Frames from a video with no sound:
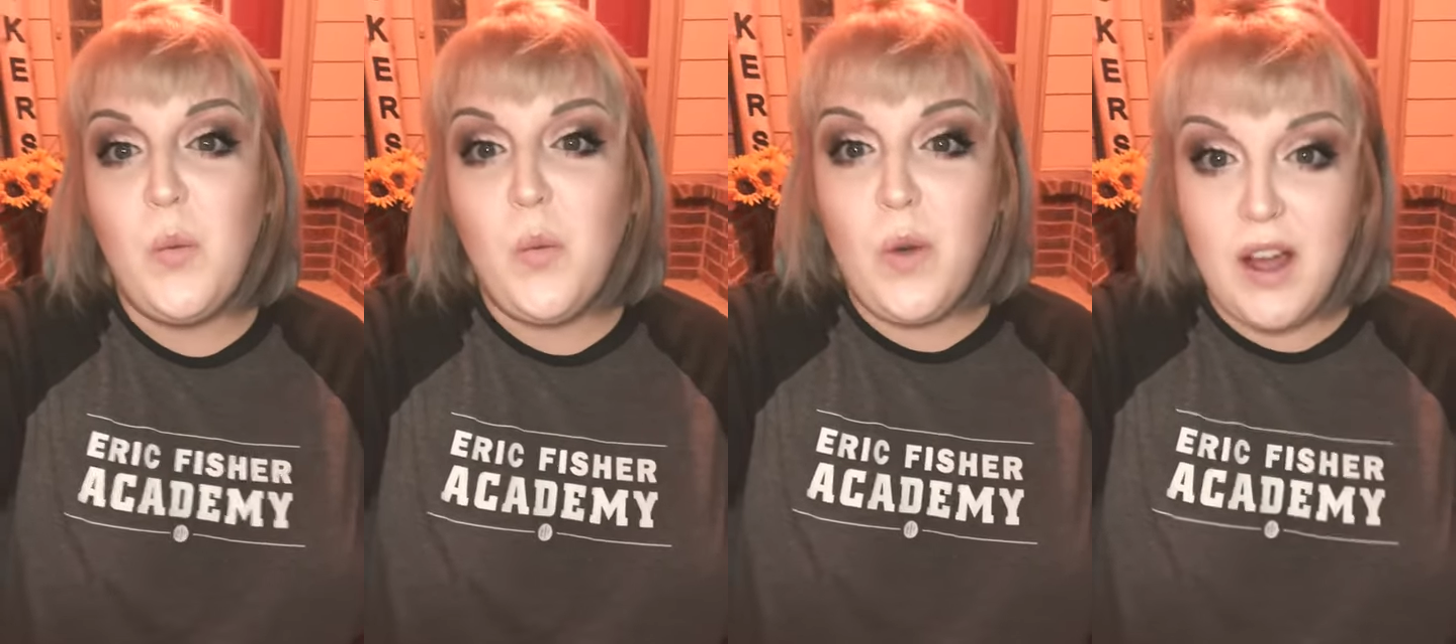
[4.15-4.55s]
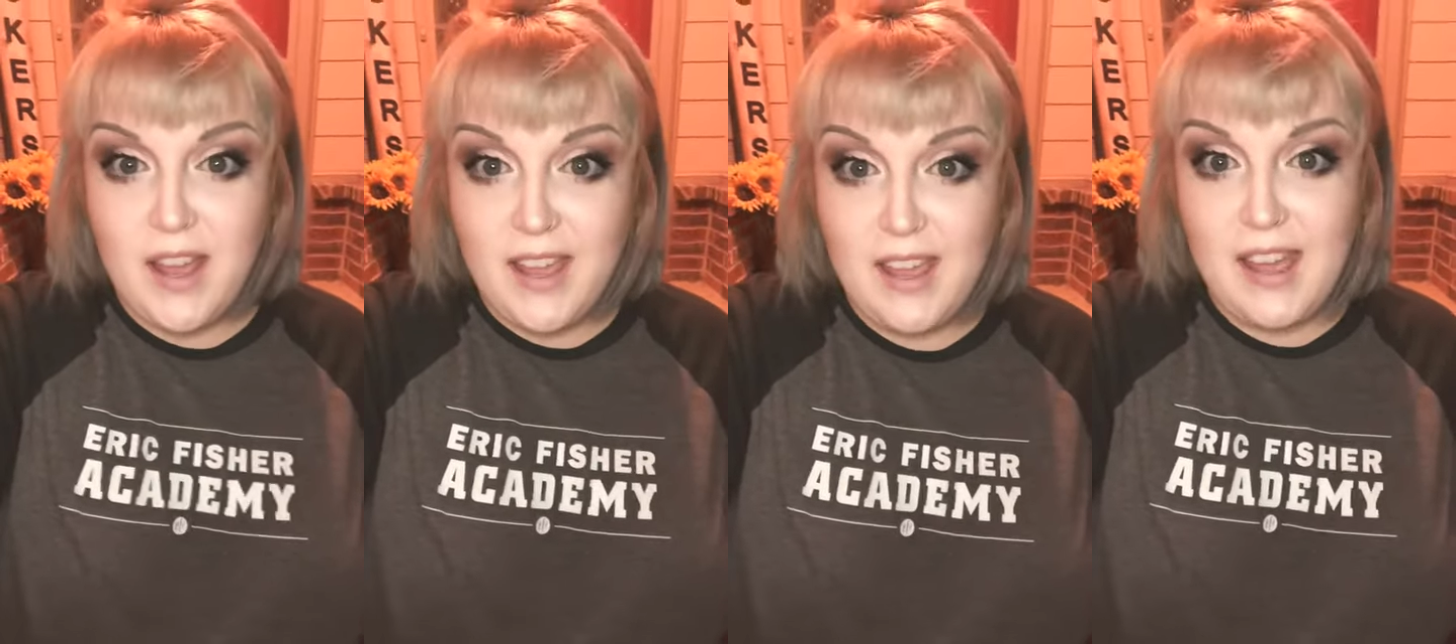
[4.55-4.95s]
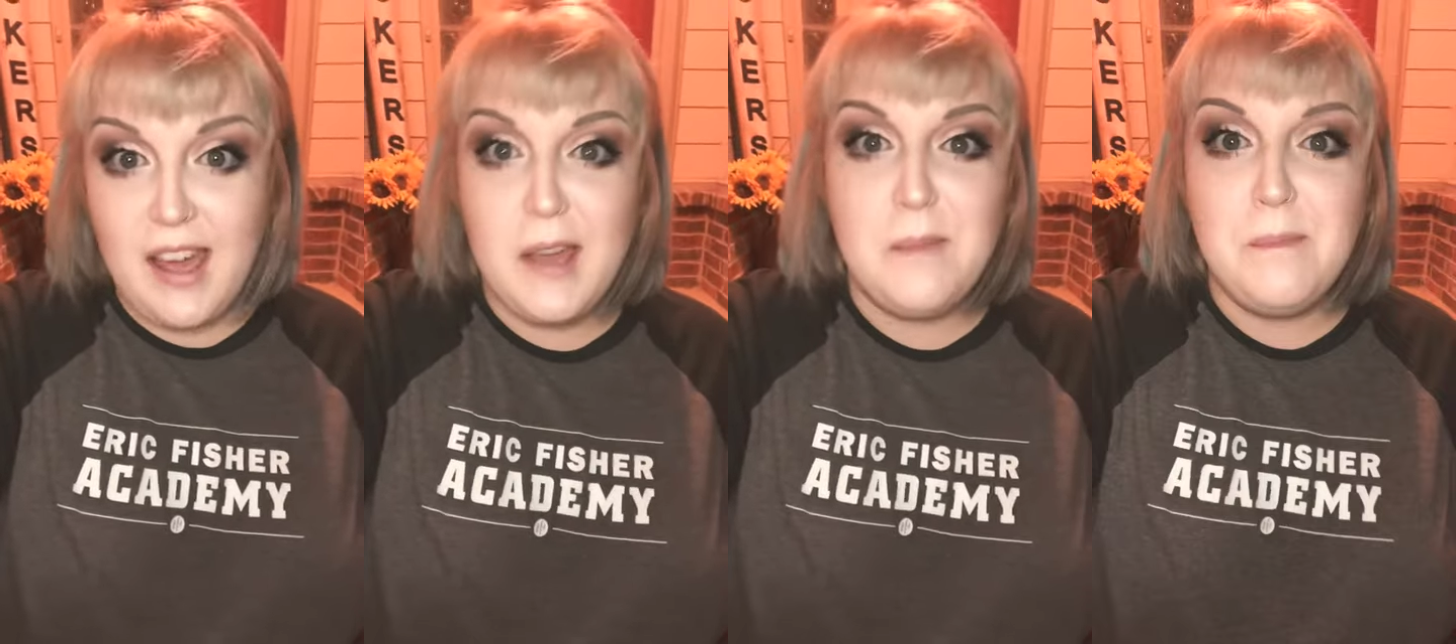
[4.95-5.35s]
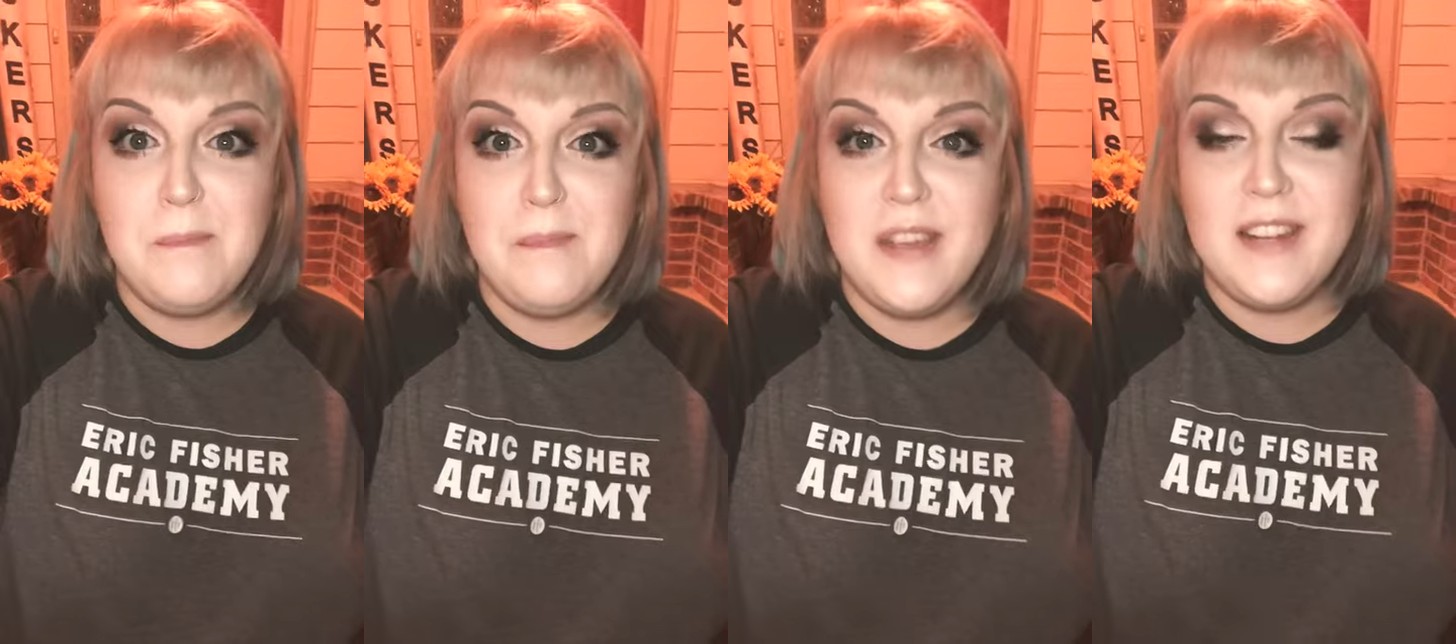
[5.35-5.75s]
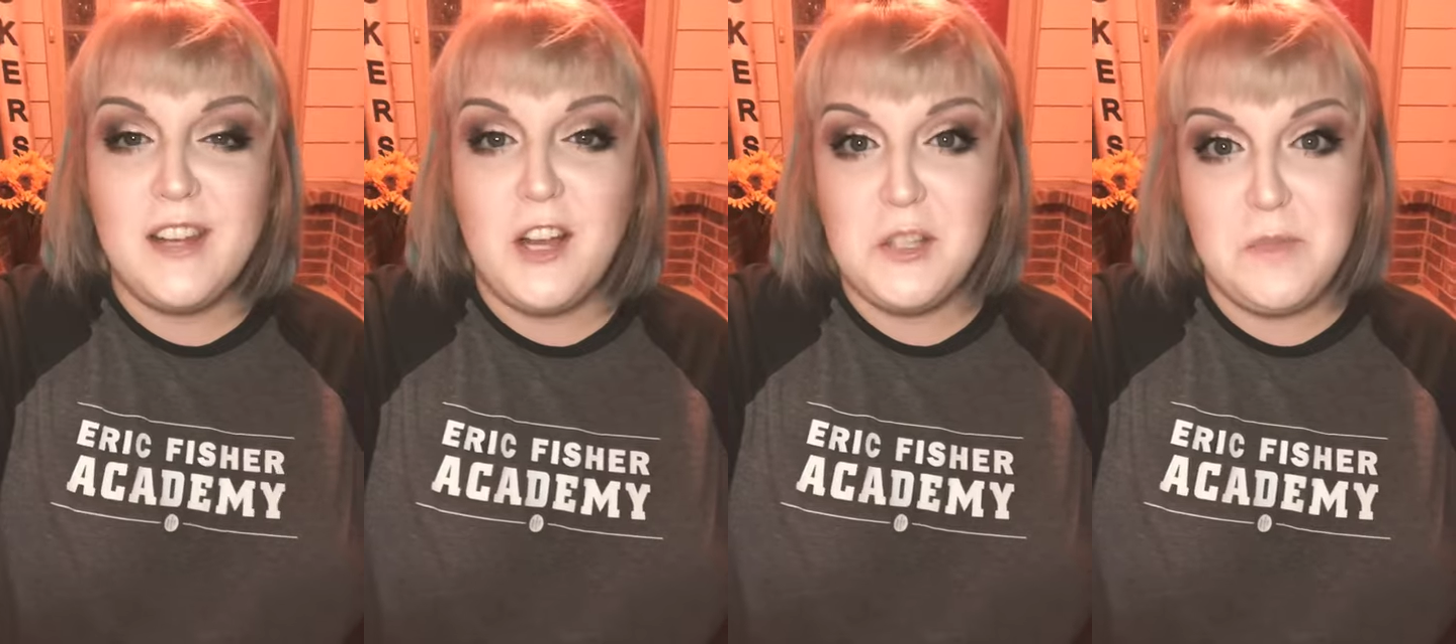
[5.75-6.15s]
why I'm in
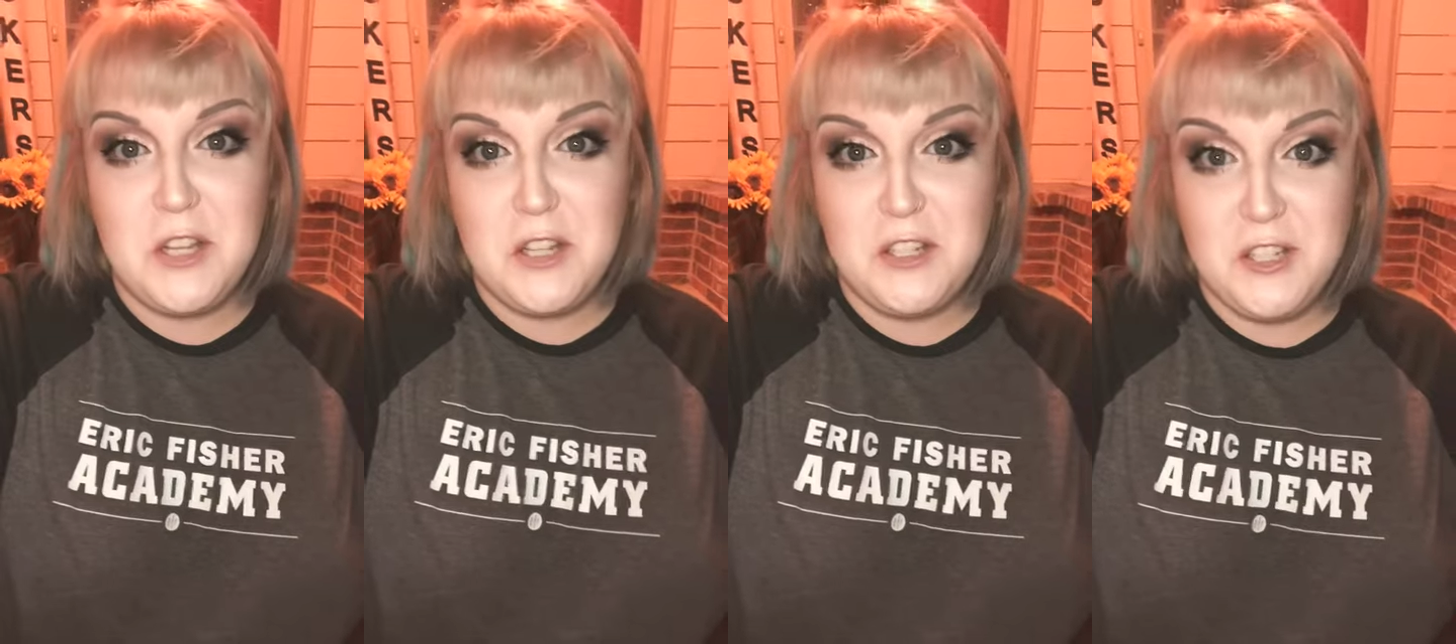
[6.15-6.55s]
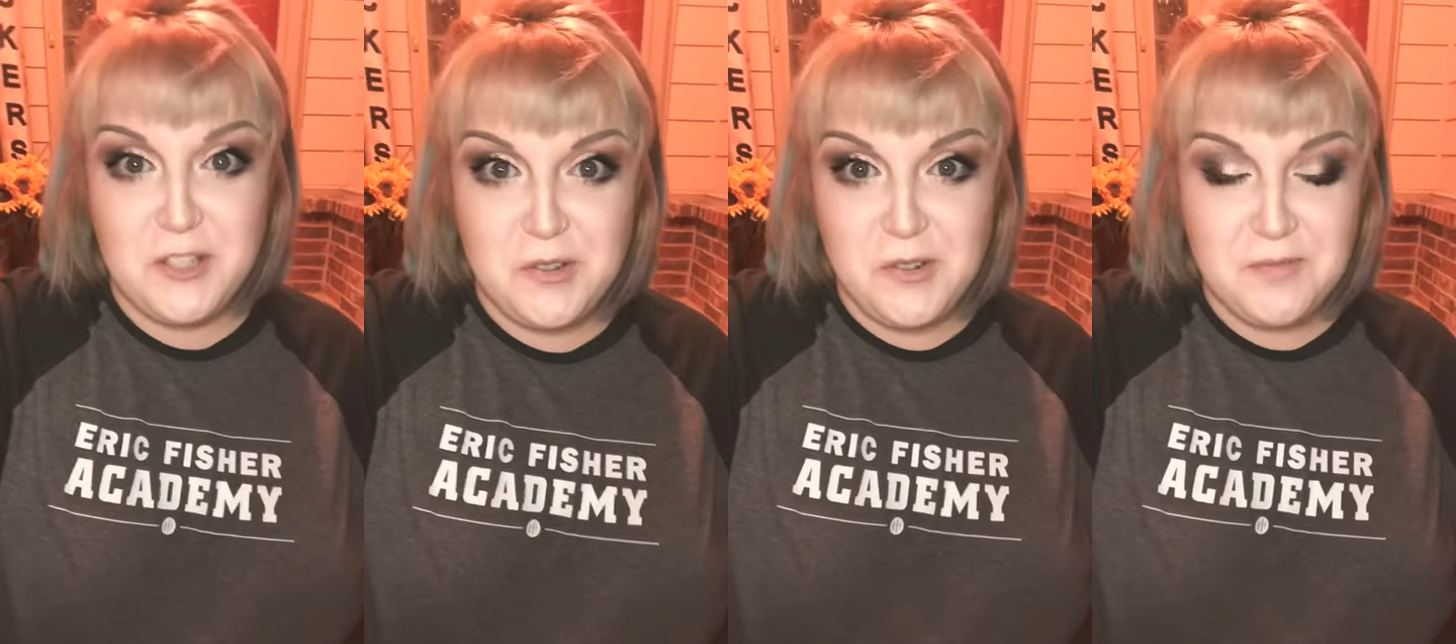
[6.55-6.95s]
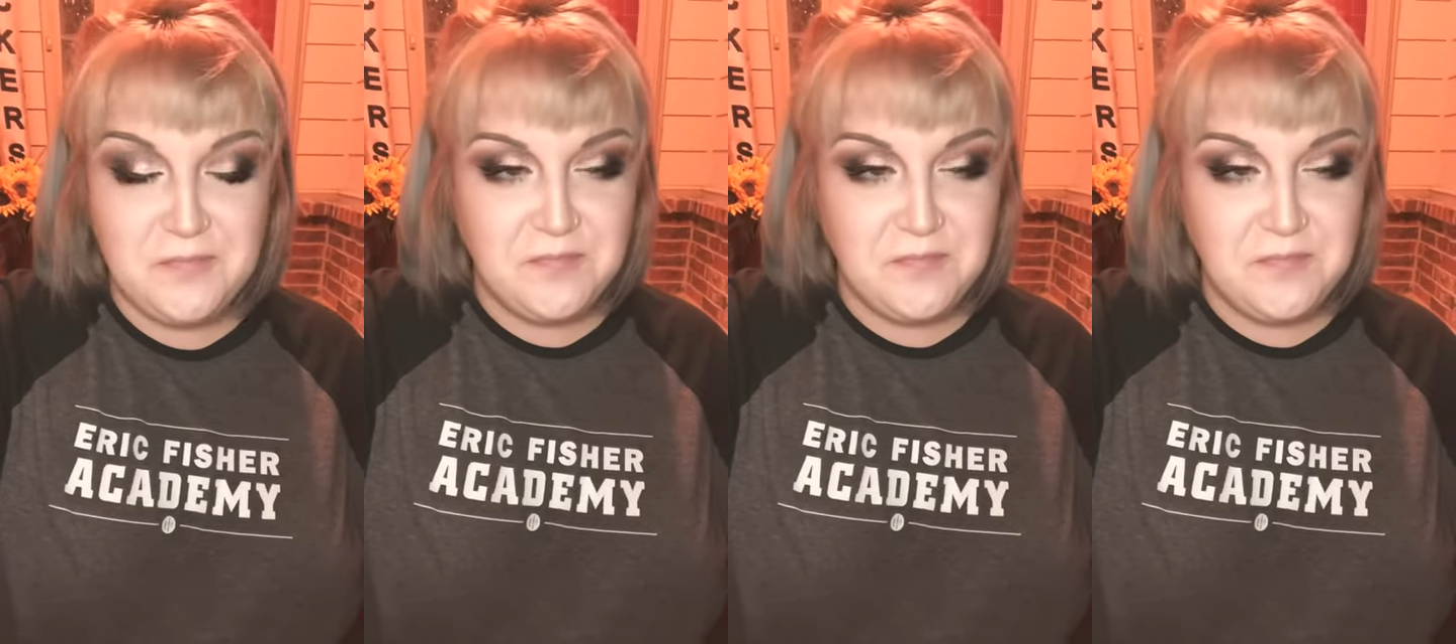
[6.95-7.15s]
cosmetology school.